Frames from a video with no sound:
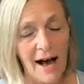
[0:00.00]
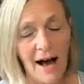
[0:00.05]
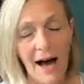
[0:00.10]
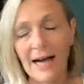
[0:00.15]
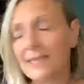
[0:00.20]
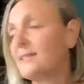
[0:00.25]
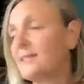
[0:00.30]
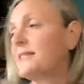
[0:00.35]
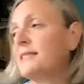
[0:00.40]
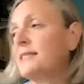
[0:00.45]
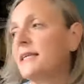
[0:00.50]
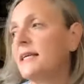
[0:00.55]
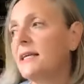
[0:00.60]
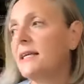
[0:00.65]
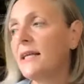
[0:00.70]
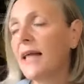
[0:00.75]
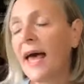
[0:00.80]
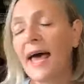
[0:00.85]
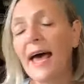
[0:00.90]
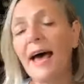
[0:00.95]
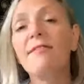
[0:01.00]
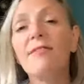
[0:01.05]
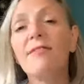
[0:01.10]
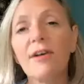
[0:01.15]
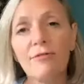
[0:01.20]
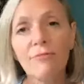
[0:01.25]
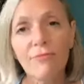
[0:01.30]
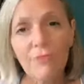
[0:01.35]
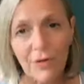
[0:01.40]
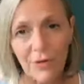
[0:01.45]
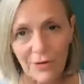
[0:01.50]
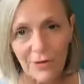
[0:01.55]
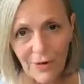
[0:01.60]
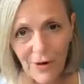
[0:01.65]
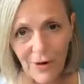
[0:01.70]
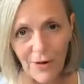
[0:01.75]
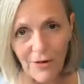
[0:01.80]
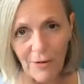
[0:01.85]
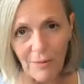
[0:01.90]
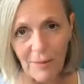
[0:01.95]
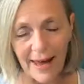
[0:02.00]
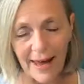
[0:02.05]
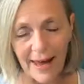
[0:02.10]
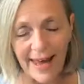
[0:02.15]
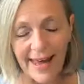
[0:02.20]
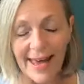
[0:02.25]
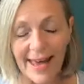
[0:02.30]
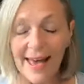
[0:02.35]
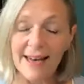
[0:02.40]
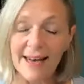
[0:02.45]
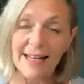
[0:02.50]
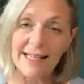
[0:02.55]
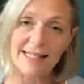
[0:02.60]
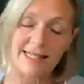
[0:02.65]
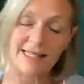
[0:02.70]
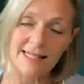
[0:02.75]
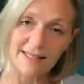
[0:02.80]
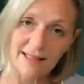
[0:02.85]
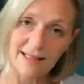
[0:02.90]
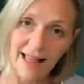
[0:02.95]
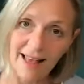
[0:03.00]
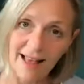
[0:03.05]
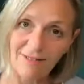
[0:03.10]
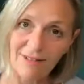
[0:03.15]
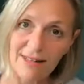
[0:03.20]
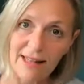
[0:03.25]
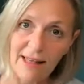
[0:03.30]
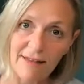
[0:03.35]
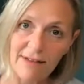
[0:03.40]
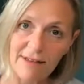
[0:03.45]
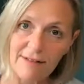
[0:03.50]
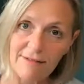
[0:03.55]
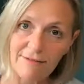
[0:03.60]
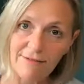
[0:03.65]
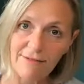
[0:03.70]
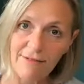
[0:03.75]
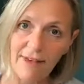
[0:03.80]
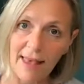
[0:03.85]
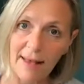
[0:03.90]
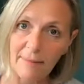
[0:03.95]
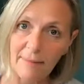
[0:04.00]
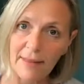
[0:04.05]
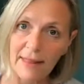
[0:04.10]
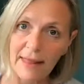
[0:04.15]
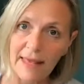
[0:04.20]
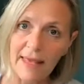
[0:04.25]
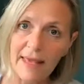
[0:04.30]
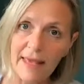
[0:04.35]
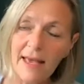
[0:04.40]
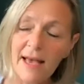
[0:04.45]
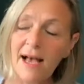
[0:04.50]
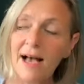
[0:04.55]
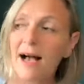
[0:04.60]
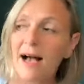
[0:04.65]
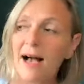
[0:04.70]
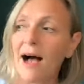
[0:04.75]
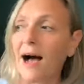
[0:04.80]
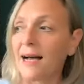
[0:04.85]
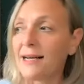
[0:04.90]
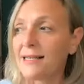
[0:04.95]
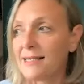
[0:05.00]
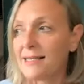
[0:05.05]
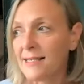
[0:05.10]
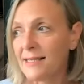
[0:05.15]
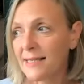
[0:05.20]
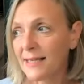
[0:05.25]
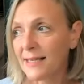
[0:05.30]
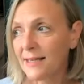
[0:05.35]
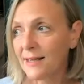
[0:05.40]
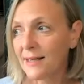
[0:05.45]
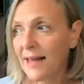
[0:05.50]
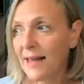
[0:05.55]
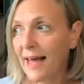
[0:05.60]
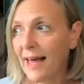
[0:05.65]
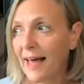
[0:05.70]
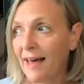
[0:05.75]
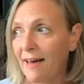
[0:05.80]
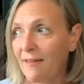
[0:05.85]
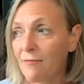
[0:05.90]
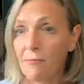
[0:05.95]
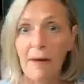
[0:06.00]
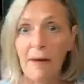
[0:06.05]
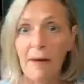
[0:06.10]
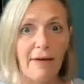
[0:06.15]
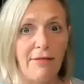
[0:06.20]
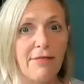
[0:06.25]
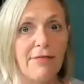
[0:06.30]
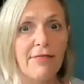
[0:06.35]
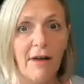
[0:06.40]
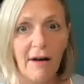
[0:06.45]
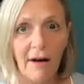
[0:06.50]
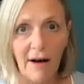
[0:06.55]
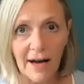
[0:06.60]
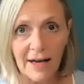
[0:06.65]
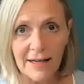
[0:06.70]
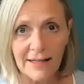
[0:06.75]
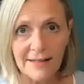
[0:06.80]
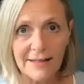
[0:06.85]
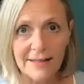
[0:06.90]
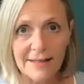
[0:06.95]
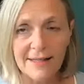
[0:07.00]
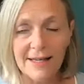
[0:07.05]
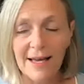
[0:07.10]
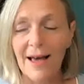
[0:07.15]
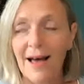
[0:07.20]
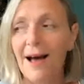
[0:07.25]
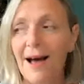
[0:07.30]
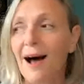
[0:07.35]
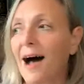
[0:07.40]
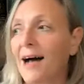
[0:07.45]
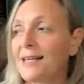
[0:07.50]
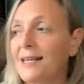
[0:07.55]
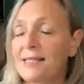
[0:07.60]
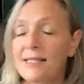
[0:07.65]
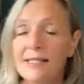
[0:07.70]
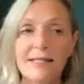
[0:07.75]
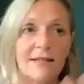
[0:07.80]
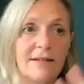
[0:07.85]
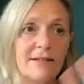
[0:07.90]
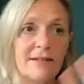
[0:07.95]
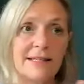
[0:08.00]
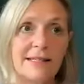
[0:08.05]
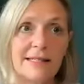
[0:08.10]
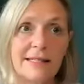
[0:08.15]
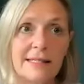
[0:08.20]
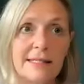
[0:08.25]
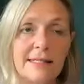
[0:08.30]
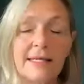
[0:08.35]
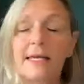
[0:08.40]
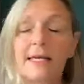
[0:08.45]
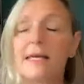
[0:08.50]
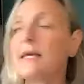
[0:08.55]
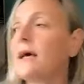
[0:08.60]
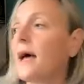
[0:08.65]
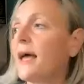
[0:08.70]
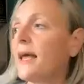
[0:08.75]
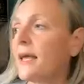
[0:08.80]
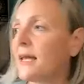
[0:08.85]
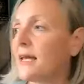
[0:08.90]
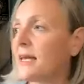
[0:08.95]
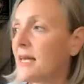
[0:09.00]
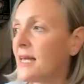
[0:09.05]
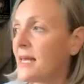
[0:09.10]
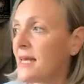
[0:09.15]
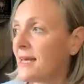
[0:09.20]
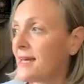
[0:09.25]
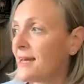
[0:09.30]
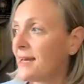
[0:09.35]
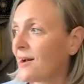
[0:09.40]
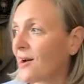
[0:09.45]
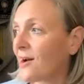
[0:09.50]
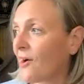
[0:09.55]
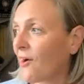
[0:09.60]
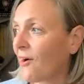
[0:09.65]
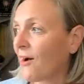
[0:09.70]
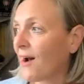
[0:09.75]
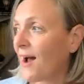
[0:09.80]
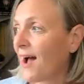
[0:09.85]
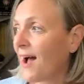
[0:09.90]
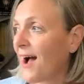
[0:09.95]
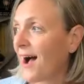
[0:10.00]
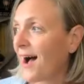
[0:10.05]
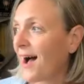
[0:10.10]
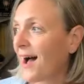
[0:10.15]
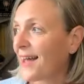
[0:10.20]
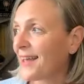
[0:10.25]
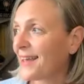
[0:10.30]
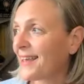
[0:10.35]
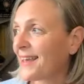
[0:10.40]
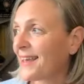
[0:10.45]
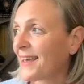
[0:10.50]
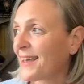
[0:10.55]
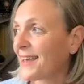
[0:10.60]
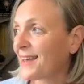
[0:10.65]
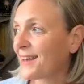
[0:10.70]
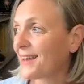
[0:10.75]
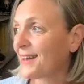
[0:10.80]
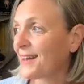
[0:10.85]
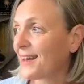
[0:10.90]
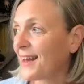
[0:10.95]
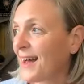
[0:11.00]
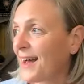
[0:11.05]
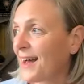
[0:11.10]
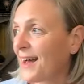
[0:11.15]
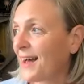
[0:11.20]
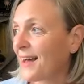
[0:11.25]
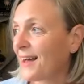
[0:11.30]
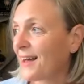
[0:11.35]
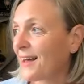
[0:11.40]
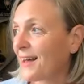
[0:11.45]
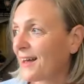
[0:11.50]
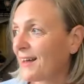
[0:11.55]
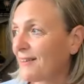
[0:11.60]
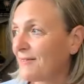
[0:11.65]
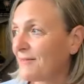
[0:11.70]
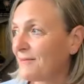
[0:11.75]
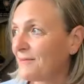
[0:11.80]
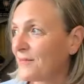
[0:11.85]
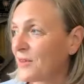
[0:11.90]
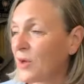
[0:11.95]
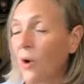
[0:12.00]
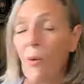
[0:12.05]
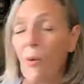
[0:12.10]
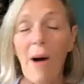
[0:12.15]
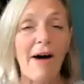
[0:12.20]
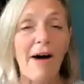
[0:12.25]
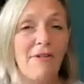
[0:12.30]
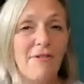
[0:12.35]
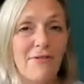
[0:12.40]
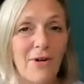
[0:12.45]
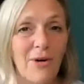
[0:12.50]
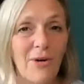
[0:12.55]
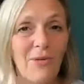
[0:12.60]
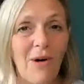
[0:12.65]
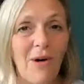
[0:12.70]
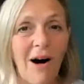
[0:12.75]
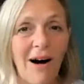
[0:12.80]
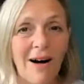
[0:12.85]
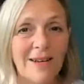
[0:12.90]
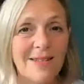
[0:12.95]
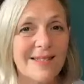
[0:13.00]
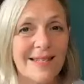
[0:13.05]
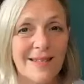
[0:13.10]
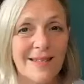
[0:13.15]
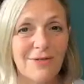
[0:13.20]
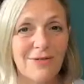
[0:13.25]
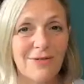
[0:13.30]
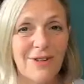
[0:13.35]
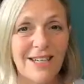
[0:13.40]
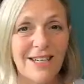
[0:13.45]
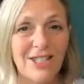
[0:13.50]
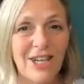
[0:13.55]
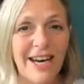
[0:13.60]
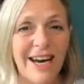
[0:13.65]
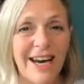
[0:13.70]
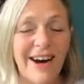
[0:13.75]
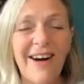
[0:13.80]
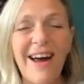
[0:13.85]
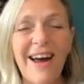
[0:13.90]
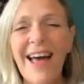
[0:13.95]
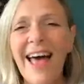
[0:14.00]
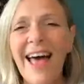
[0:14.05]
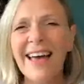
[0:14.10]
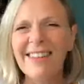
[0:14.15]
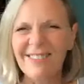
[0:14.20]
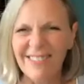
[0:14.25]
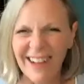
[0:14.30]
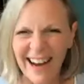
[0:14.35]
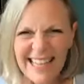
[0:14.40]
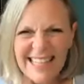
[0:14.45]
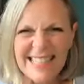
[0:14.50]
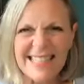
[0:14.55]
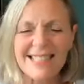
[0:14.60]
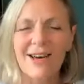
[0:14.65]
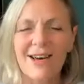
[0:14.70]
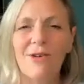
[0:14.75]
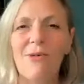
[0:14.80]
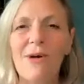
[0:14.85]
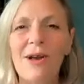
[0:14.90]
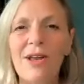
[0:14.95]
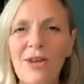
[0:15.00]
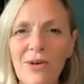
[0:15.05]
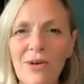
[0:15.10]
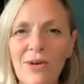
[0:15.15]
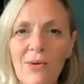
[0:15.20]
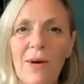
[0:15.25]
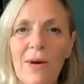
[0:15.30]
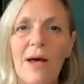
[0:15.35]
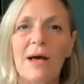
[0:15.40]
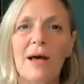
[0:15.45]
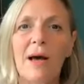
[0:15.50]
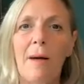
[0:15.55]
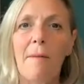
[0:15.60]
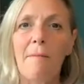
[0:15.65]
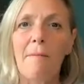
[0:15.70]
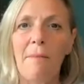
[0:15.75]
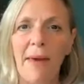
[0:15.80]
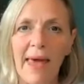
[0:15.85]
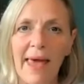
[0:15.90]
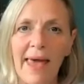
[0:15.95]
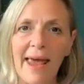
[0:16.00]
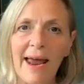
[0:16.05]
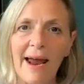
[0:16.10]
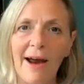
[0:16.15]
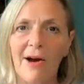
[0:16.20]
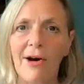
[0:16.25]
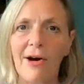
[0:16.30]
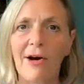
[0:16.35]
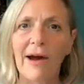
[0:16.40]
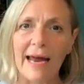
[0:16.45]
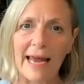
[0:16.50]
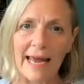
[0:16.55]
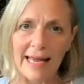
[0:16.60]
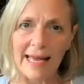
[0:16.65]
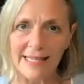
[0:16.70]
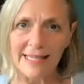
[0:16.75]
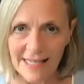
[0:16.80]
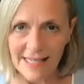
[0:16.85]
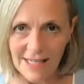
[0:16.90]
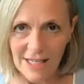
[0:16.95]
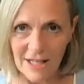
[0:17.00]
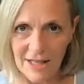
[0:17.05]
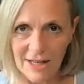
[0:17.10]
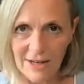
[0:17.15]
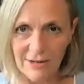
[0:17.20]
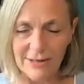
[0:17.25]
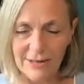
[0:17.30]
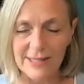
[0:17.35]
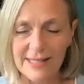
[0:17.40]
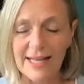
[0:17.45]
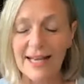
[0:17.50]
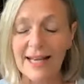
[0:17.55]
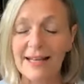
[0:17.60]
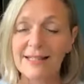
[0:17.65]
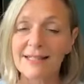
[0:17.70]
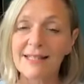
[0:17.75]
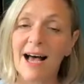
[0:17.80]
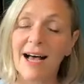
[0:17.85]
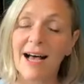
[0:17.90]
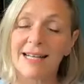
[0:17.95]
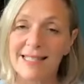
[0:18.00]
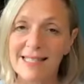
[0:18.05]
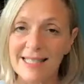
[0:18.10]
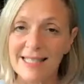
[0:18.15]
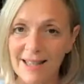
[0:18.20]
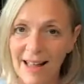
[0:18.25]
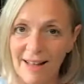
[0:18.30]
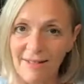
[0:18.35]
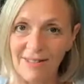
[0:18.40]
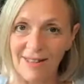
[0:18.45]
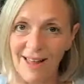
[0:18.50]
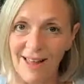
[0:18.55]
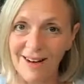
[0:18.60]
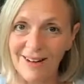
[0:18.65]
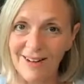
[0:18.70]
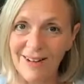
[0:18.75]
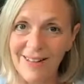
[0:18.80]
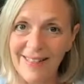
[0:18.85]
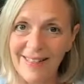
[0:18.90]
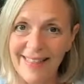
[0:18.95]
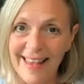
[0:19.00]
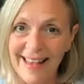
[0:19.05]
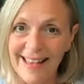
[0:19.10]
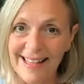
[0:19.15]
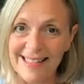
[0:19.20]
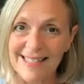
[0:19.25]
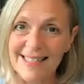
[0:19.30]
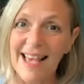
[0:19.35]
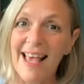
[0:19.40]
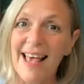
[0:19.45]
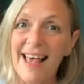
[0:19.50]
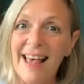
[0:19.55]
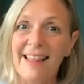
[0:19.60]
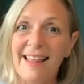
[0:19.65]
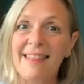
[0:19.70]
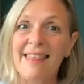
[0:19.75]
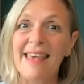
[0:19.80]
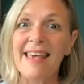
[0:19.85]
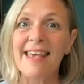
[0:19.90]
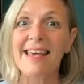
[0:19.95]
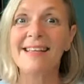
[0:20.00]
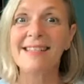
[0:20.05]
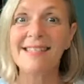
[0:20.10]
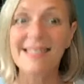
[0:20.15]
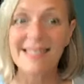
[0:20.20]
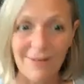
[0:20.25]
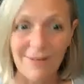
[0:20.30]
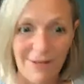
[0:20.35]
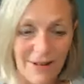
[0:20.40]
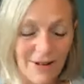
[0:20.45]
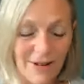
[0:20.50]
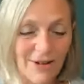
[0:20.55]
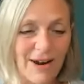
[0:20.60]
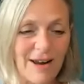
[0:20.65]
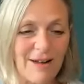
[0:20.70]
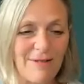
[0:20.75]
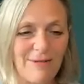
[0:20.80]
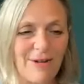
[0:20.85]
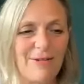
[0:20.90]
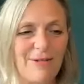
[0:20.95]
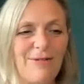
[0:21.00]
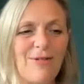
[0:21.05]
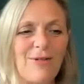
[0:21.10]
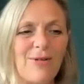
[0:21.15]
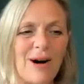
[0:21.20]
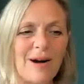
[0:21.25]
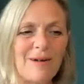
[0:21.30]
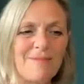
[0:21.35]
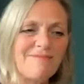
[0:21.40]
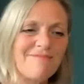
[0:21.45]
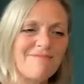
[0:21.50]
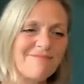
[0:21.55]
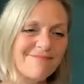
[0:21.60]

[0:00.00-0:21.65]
I still have a roof over my head. I still have a loving family. I still have my thoughts. I still can see, I can hear. I can go out for walks in the fresh air, right? So when you compare it to those things, I still have a lot of good things to feel grateful for.